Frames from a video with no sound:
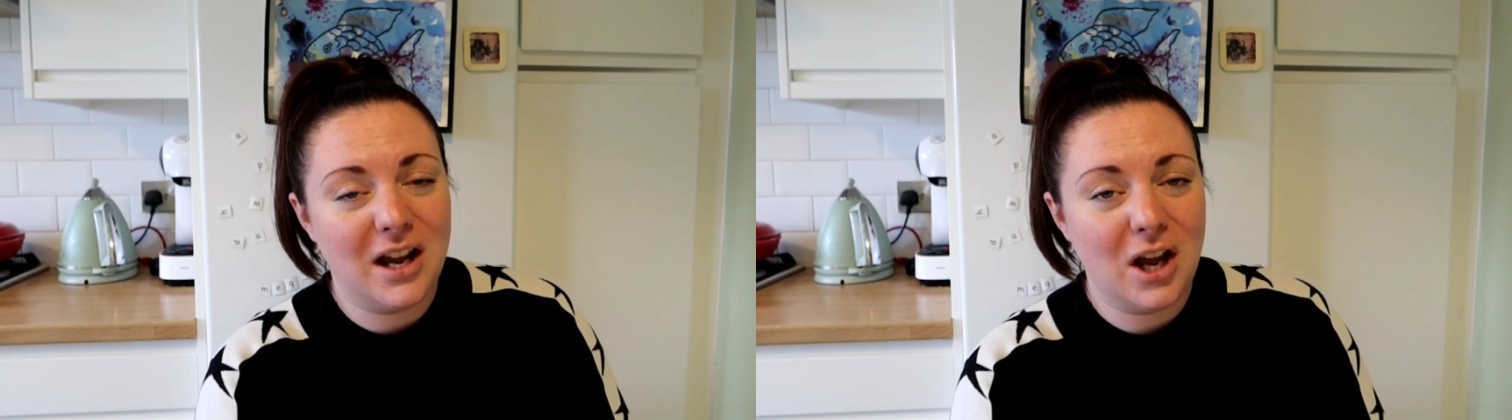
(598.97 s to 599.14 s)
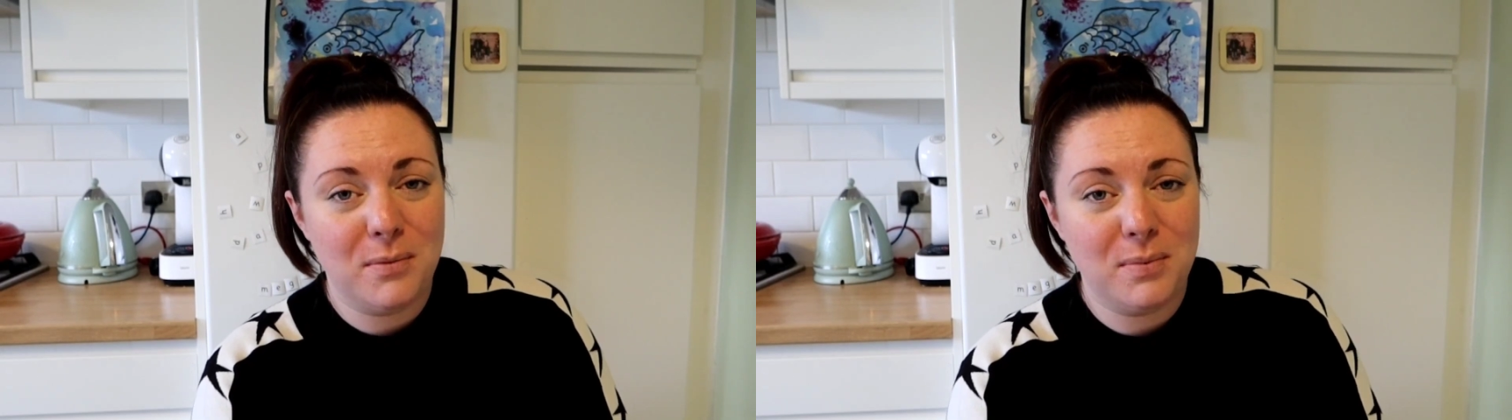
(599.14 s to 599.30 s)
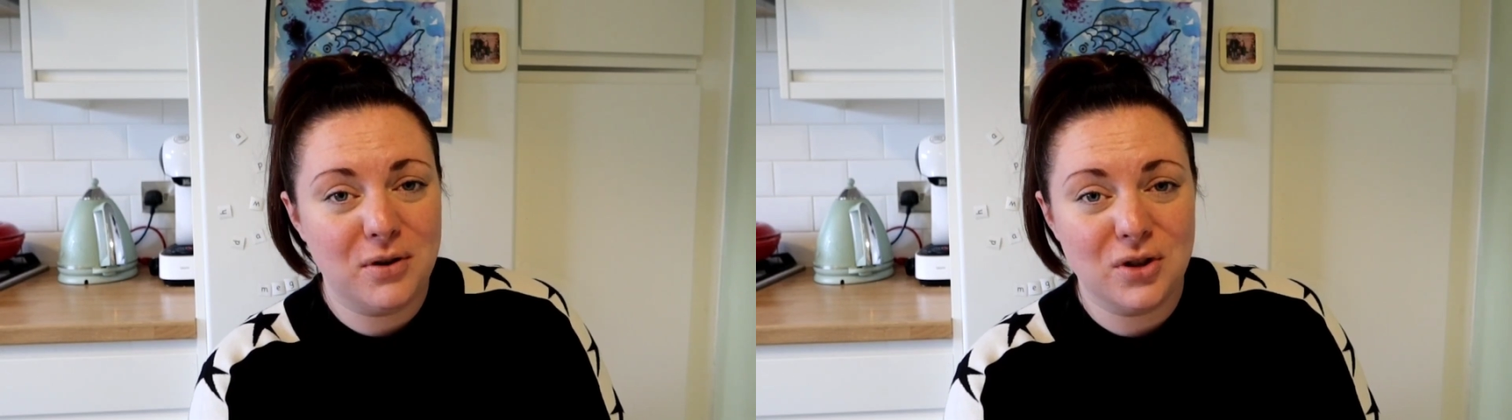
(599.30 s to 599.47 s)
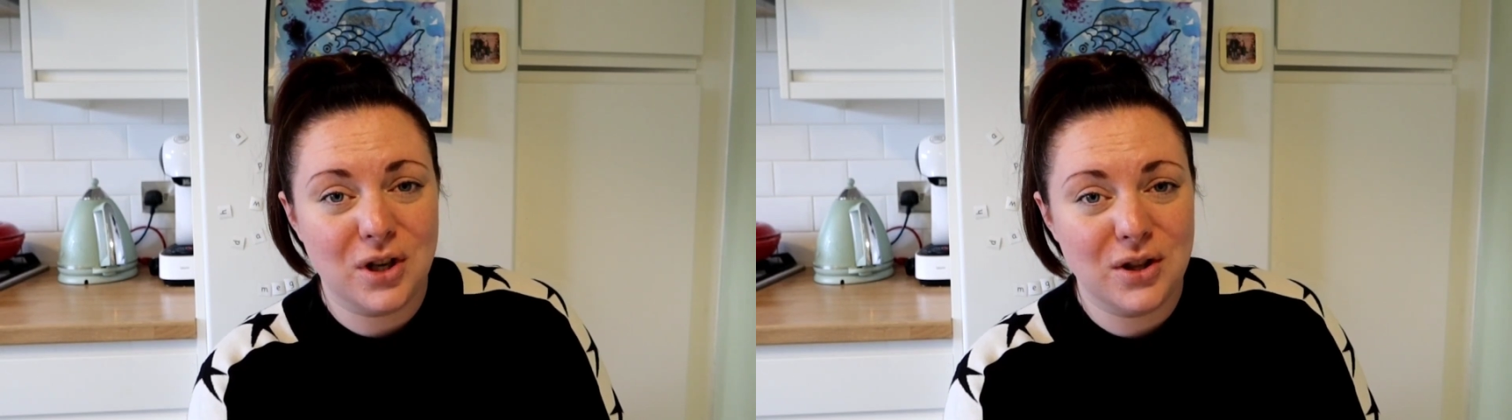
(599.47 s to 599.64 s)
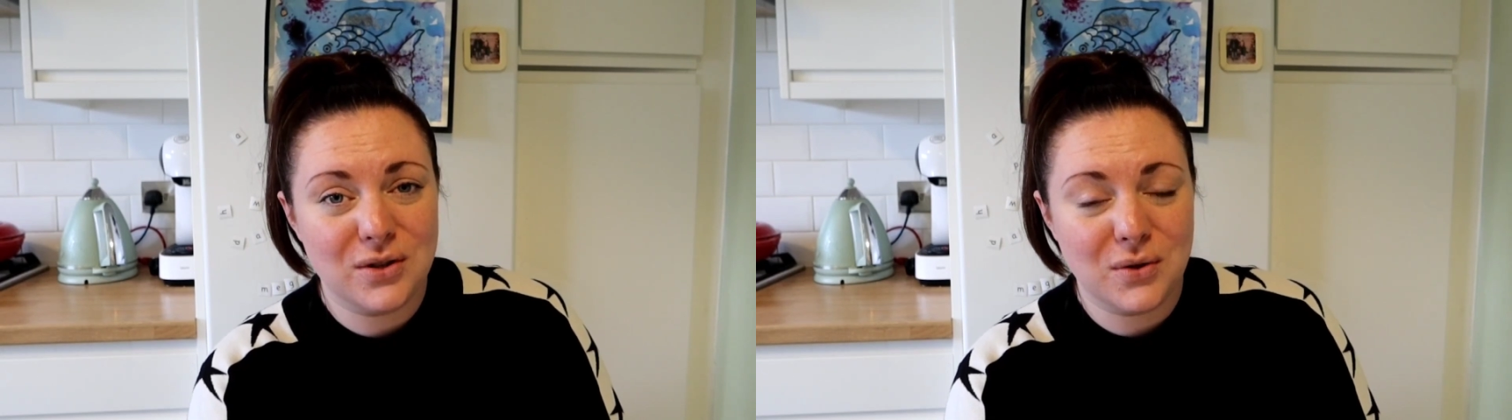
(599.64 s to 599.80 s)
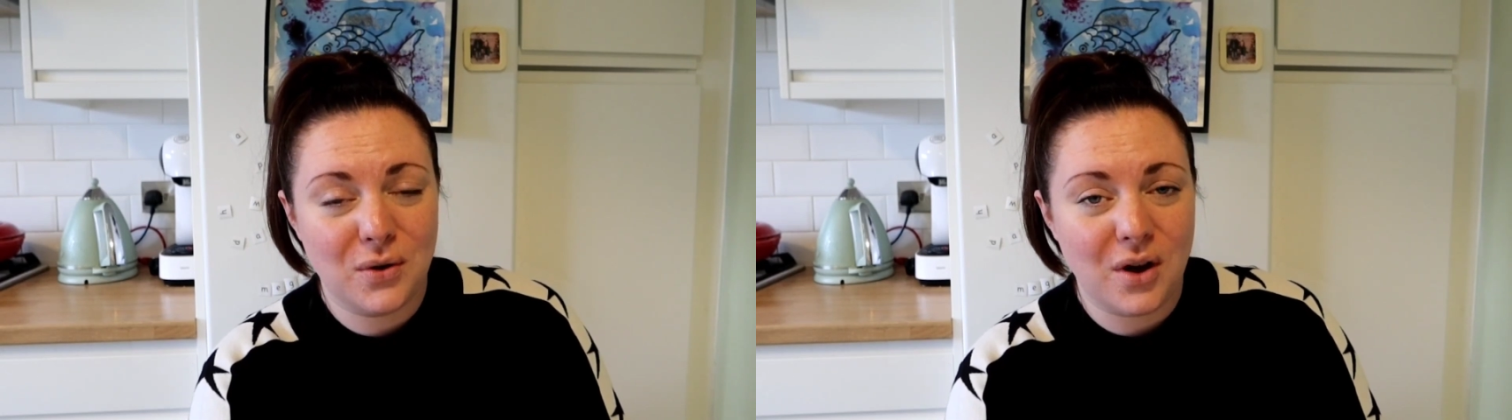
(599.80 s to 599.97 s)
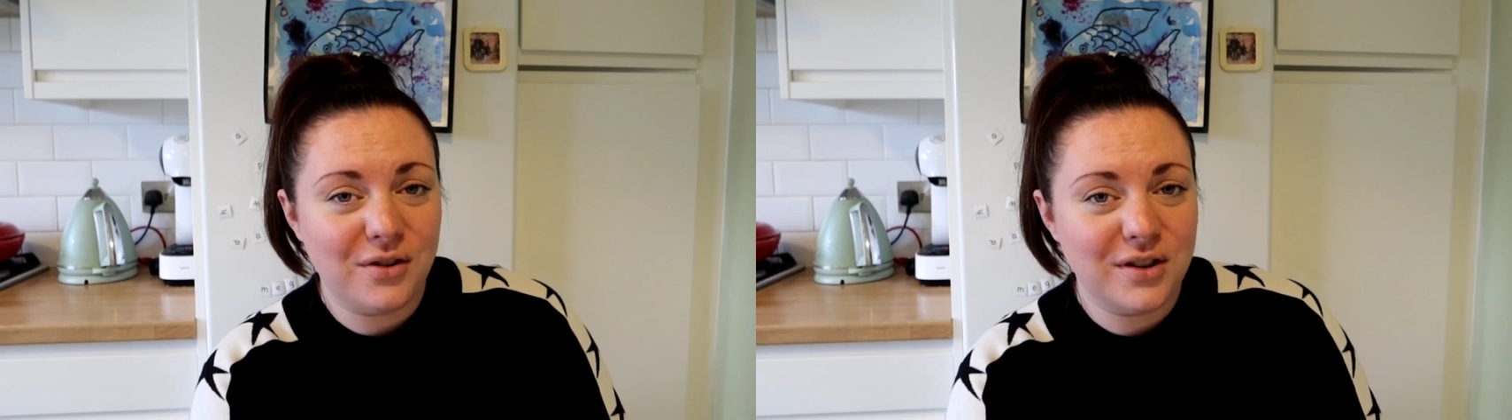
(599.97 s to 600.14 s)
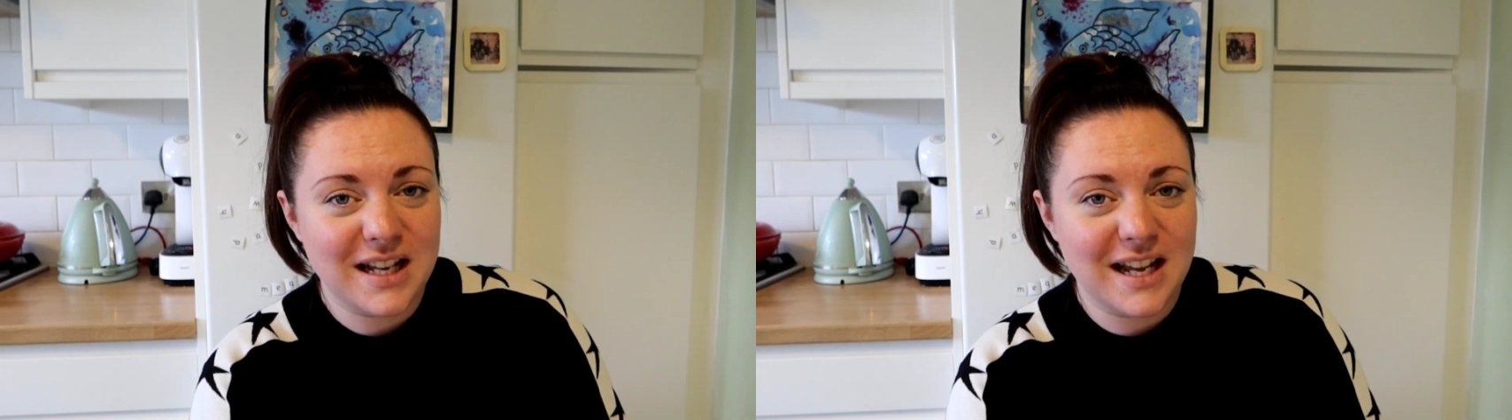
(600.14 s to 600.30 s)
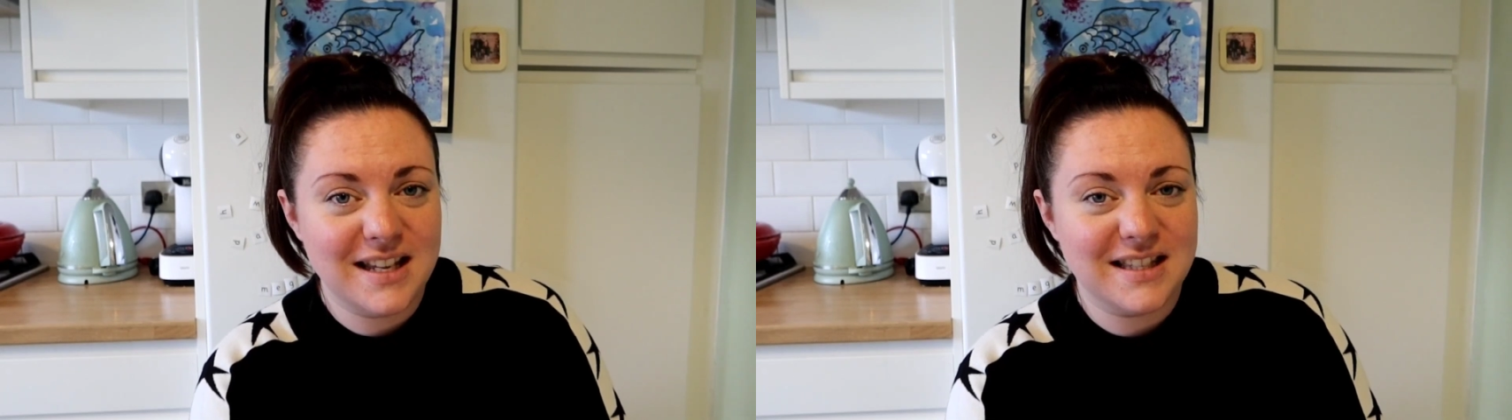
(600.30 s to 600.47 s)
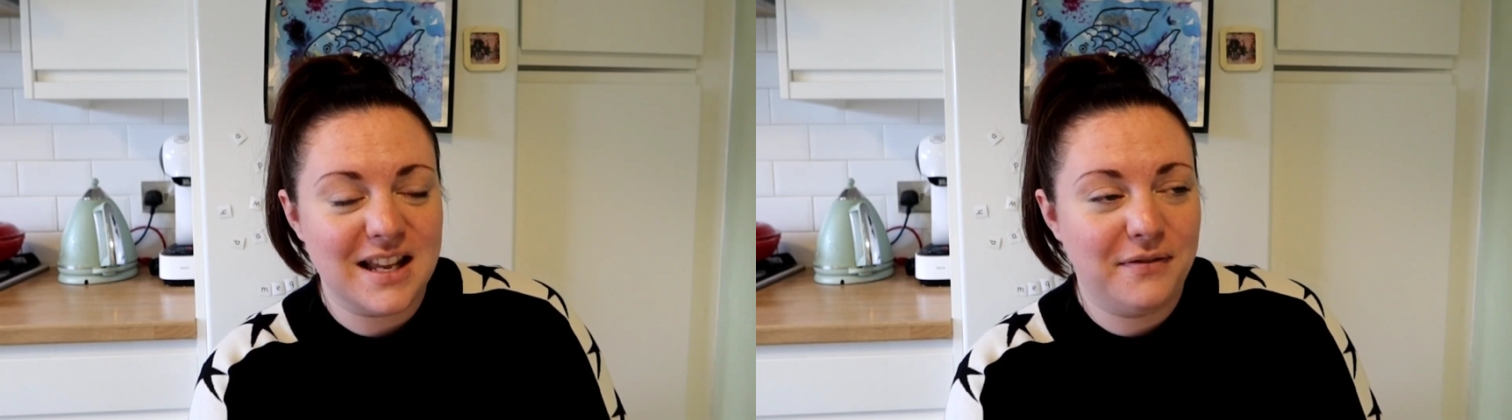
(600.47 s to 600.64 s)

I hope you're enjoying the school holidays